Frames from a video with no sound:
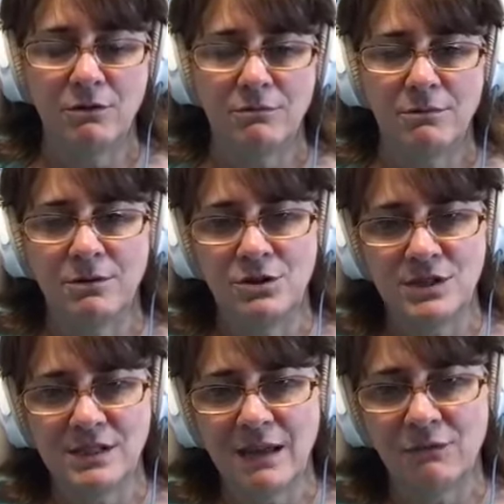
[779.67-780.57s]
you you
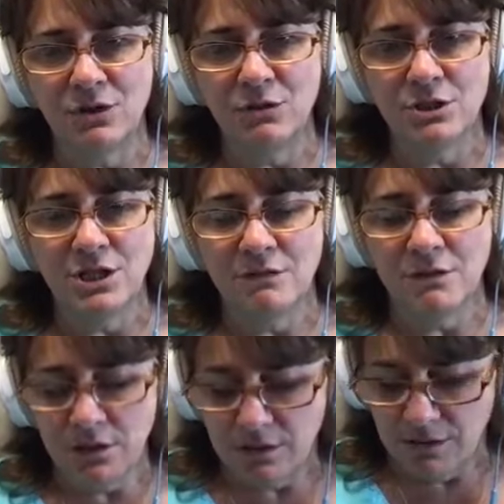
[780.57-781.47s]
just have to do what you have
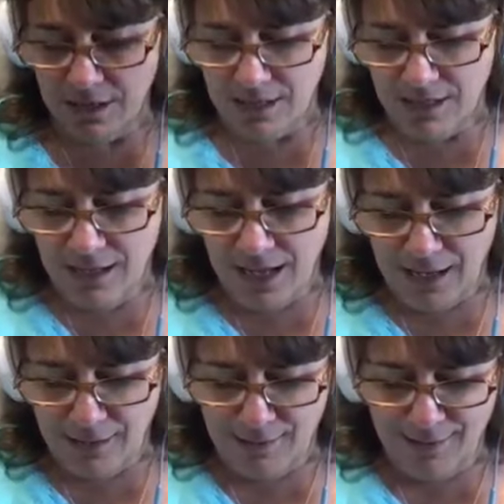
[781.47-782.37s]
to do.
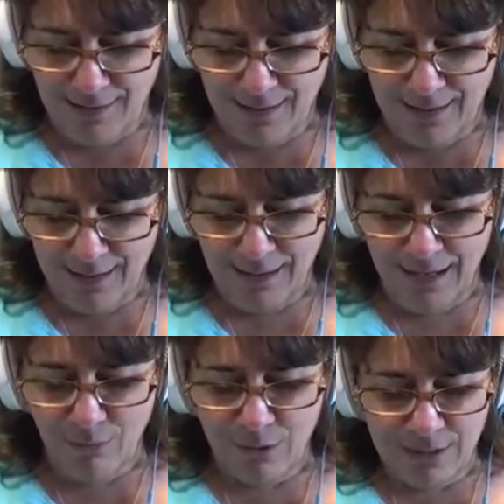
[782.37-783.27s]
And
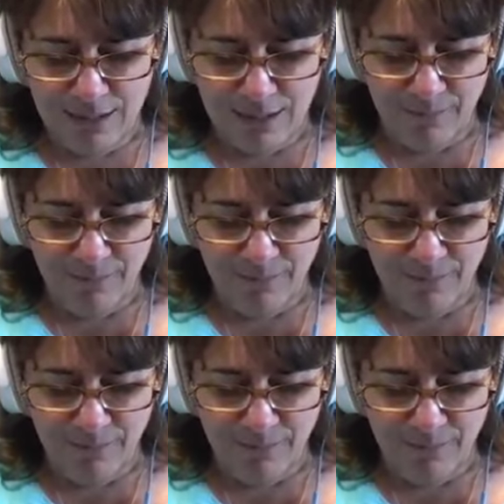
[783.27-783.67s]
it was